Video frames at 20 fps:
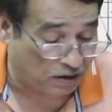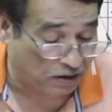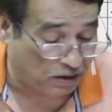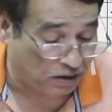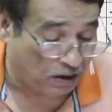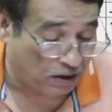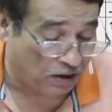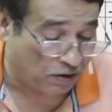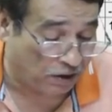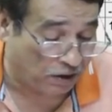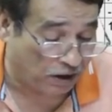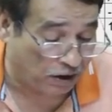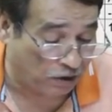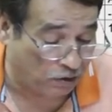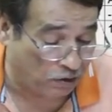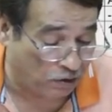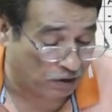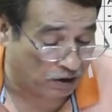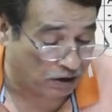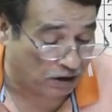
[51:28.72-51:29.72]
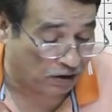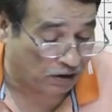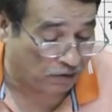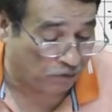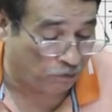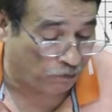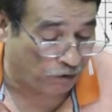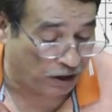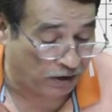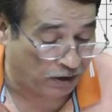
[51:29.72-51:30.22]
reduce it
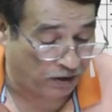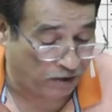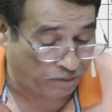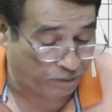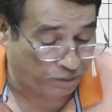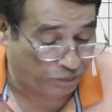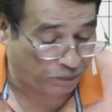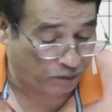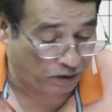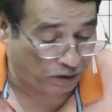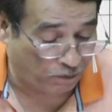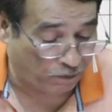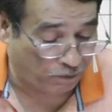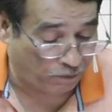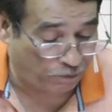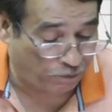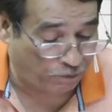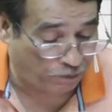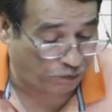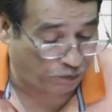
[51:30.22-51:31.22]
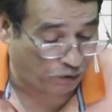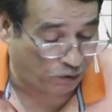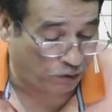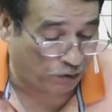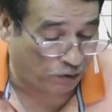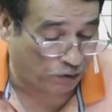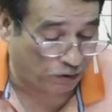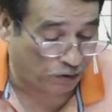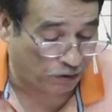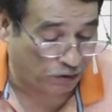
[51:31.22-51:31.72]

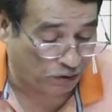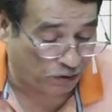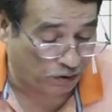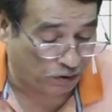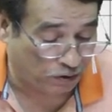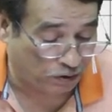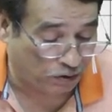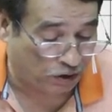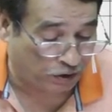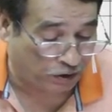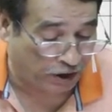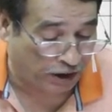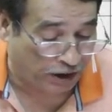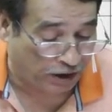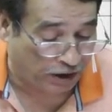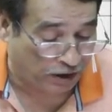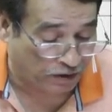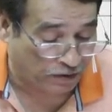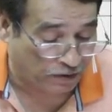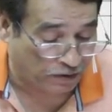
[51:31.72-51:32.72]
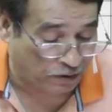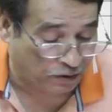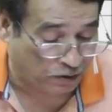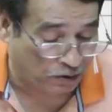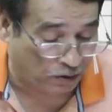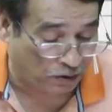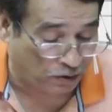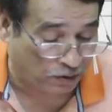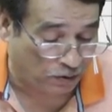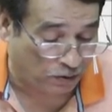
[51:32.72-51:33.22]
1:4:3.
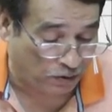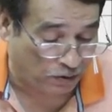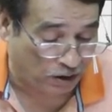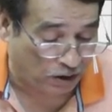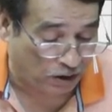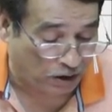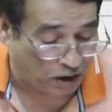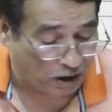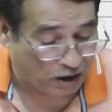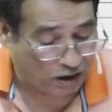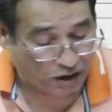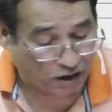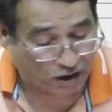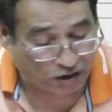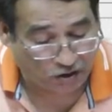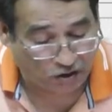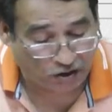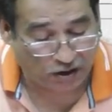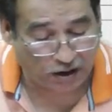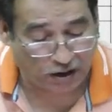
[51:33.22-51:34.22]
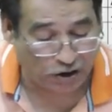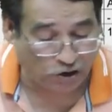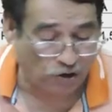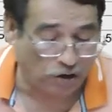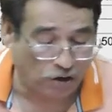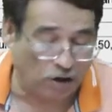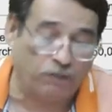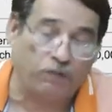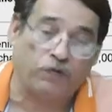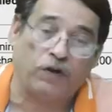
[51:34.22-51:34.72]
So in the
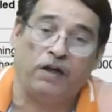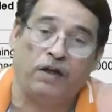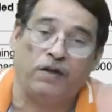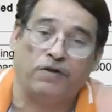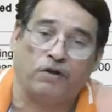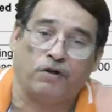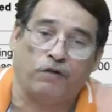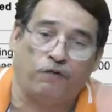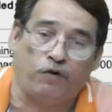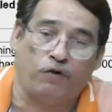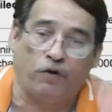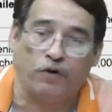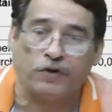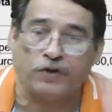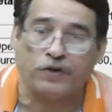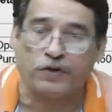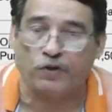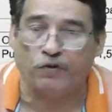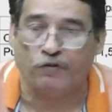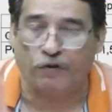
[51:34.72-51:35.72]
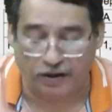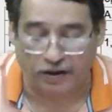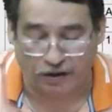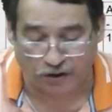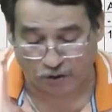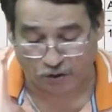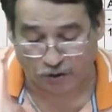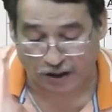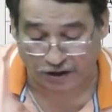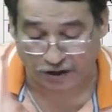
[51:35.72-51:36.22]
ratio of 3:4:1,
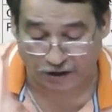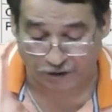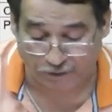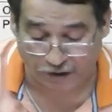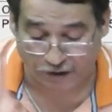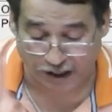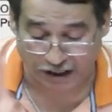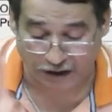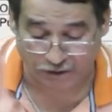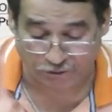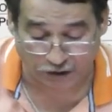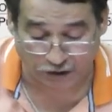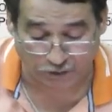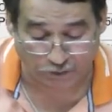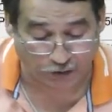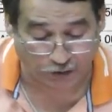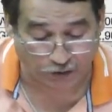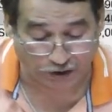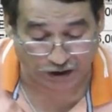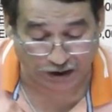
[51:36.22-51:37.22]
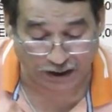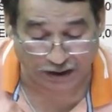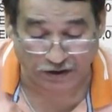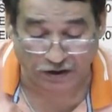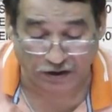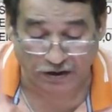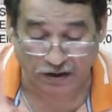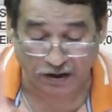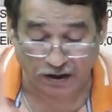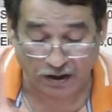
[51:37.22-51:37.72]
you can divide what we call
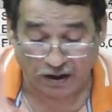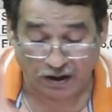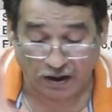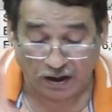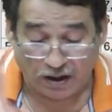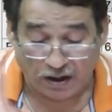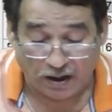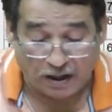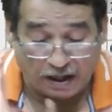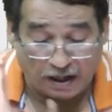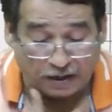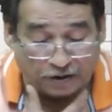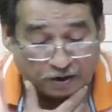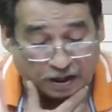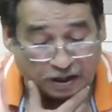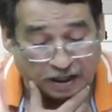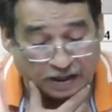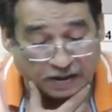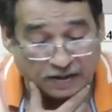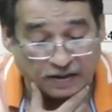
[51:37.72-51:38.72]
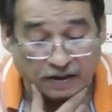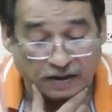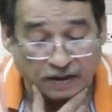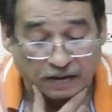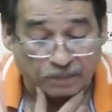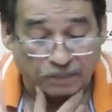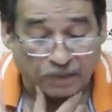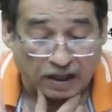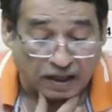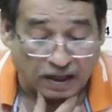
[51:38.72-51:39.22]
rent and rates.
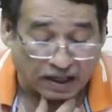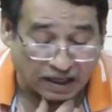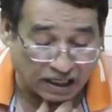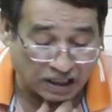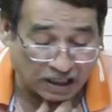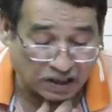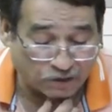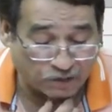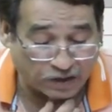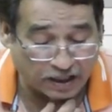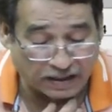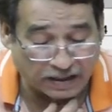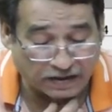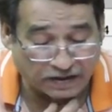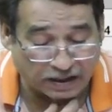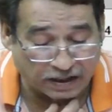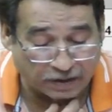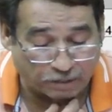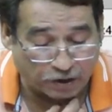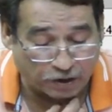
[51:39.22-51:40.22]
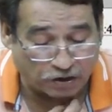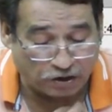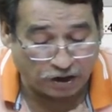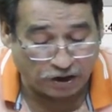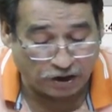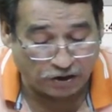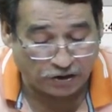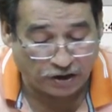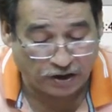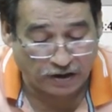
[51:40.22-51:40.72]
As far as
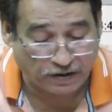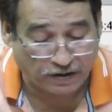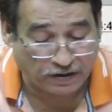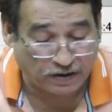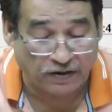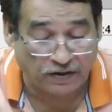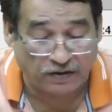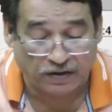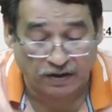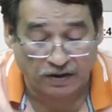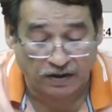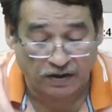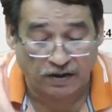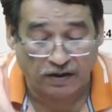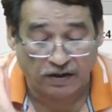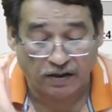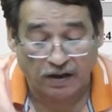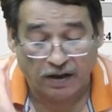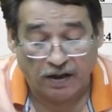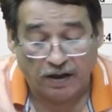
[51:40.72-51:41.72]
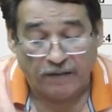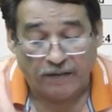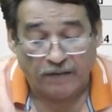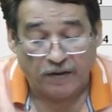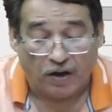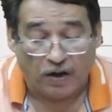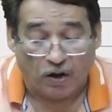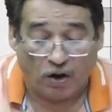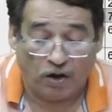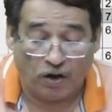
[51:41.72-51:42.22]
depreciation is concerned,
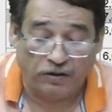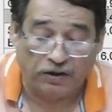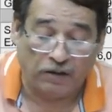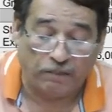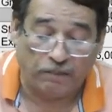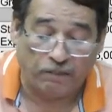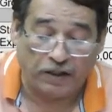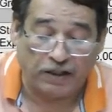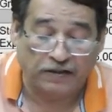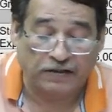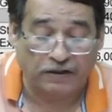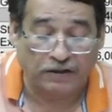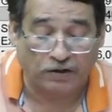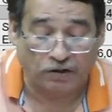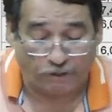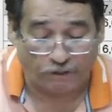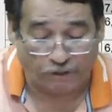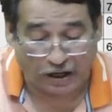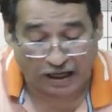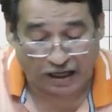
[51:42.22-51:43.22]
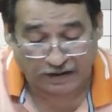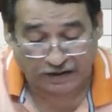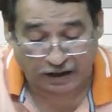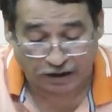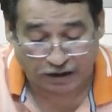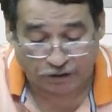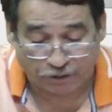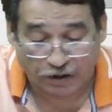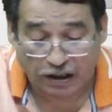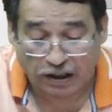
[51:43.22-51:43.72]
on the basis of asset
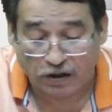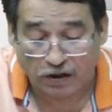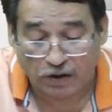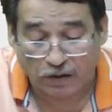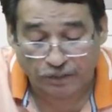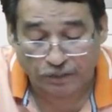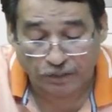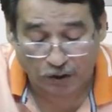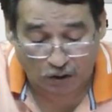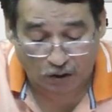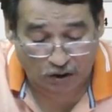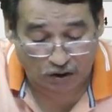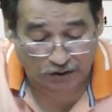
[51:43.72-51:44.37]
value, I